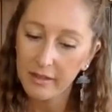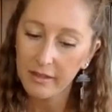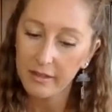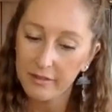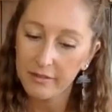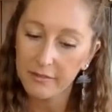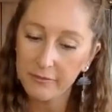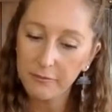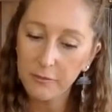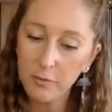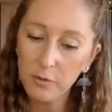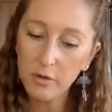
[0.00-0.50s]

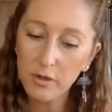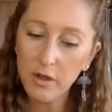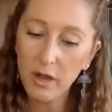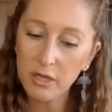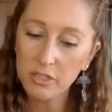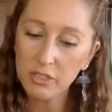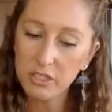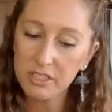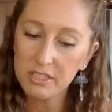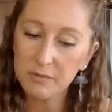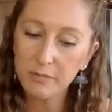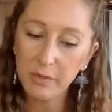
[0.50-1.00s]
The Fool
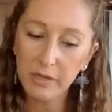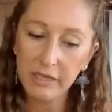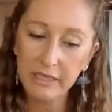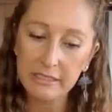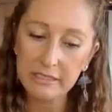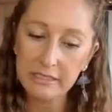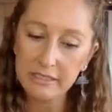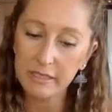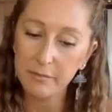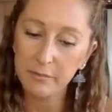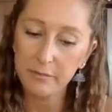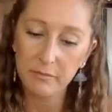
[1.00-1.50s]
card just
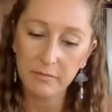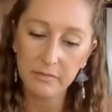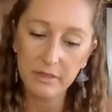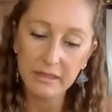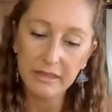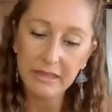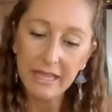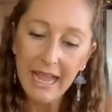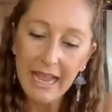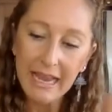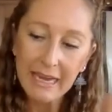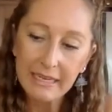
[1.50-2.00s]
brings the
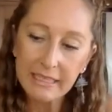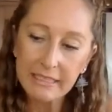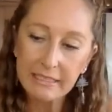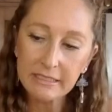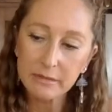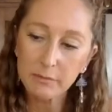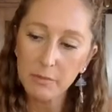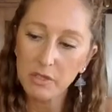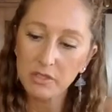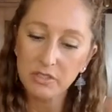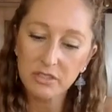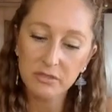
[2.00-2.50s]
lightest,
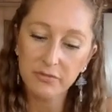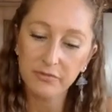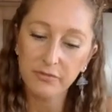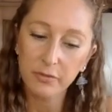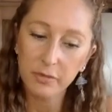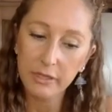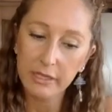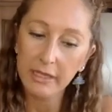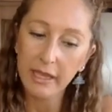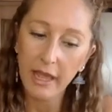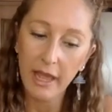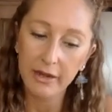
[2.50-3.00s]
most
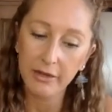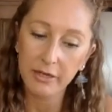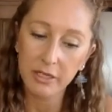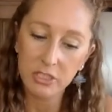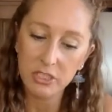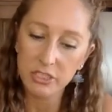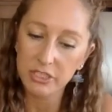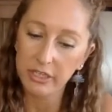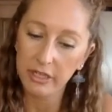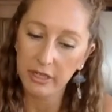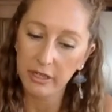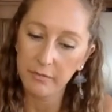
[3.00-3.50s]
free
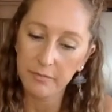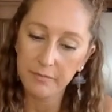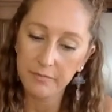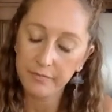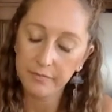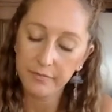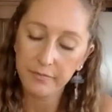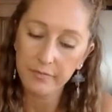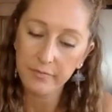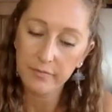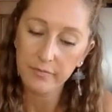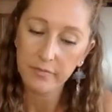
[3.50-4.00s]
energy.
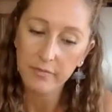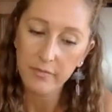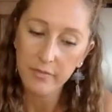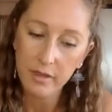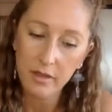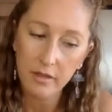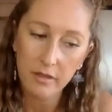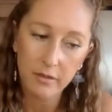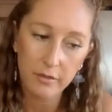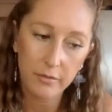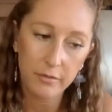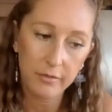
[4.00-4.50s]

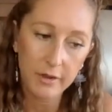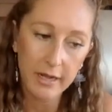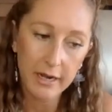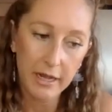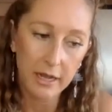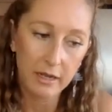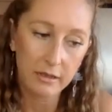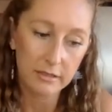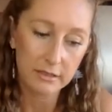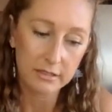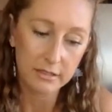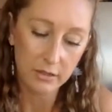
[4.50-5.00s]
What
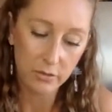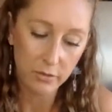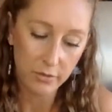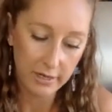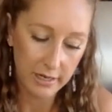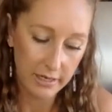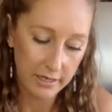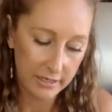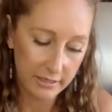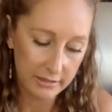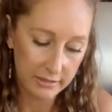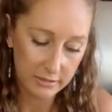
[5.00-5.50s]
else,
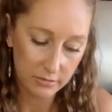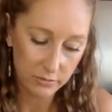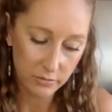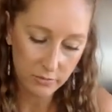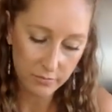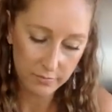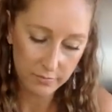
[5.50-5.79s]
Aquarius?